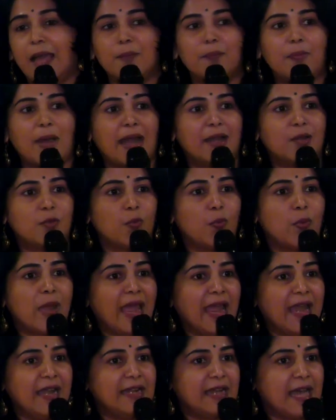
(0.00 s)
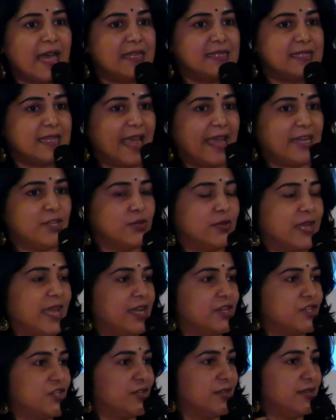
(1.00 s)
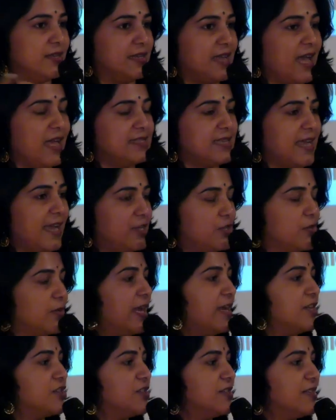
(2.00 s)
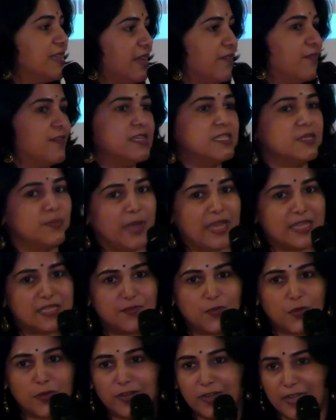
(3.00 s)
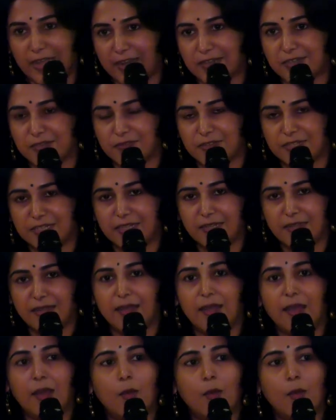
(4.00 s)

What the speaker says: But where does education give the space for creativity?